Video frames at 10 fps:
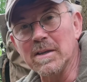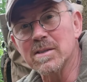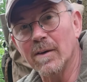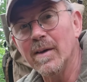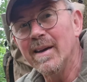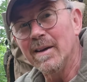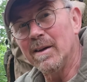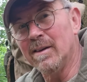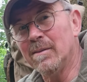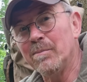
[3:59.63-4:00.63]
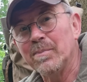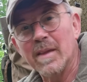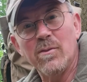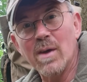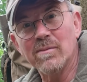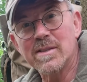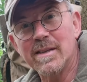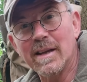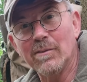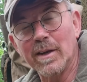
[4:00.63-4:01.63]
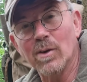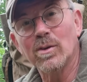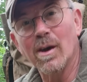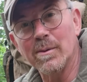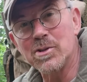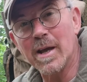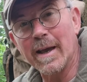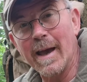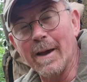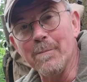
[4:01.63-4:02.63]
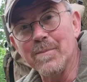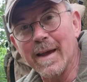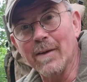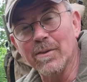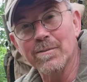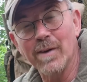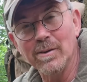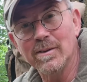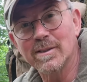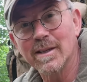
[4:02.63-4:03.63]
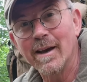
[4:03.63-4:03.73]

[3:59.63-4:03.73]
So if you haven't seen that video, go and check it out. Now, the folks